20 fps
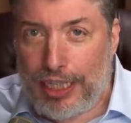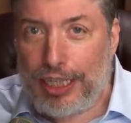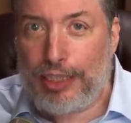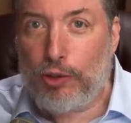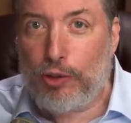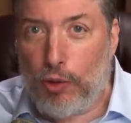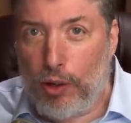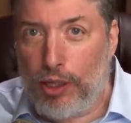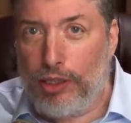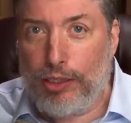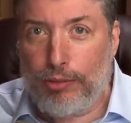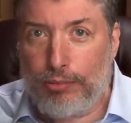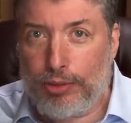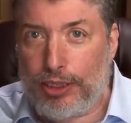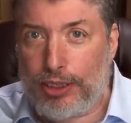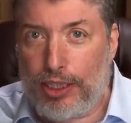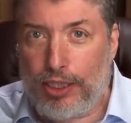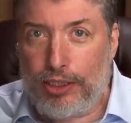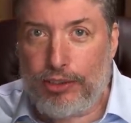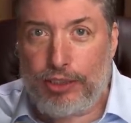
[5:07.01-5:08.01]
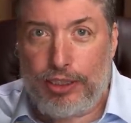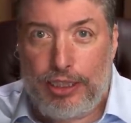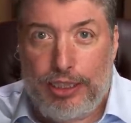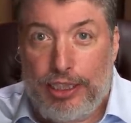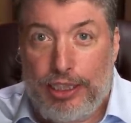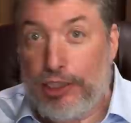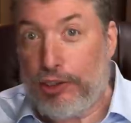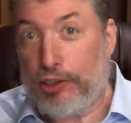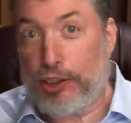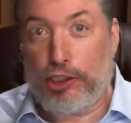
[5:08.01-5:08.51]
They called themselves
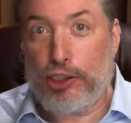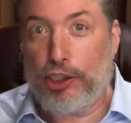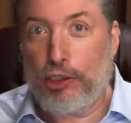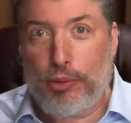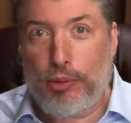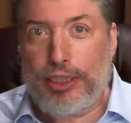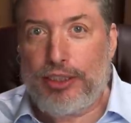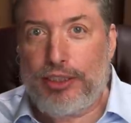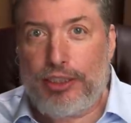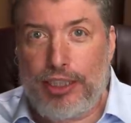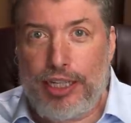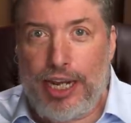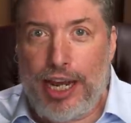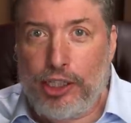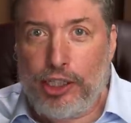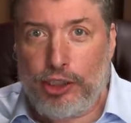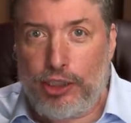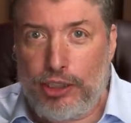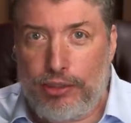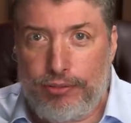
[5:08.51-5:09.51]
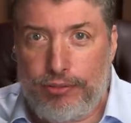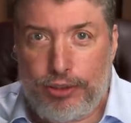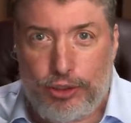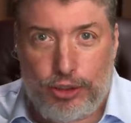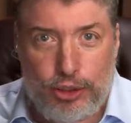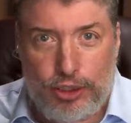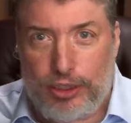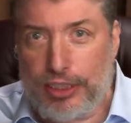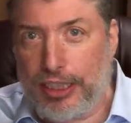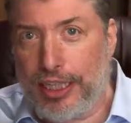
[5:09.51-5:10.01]
the New International
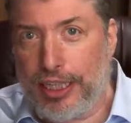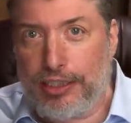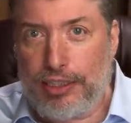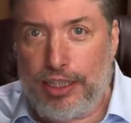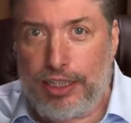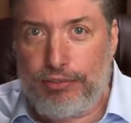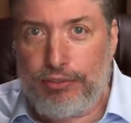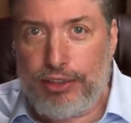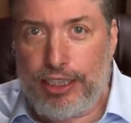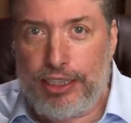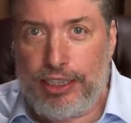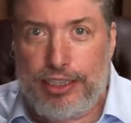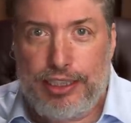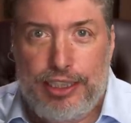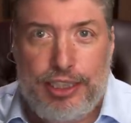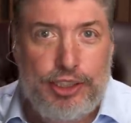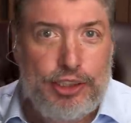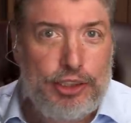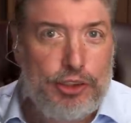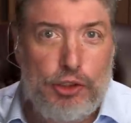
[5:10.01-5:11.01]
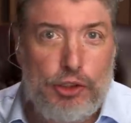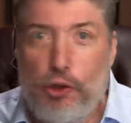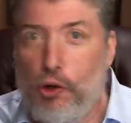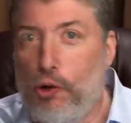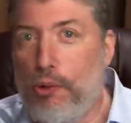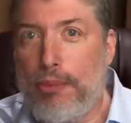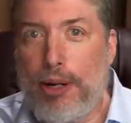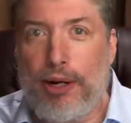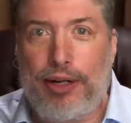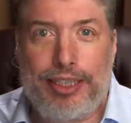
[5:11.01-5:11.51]
Version, the NIV, the
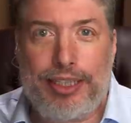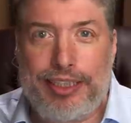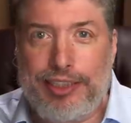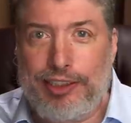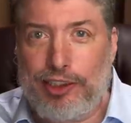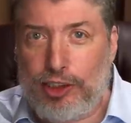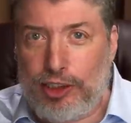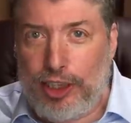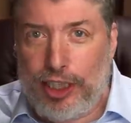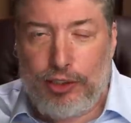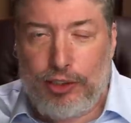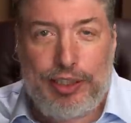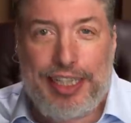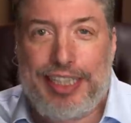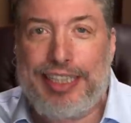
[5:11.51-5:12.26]
New American Standard.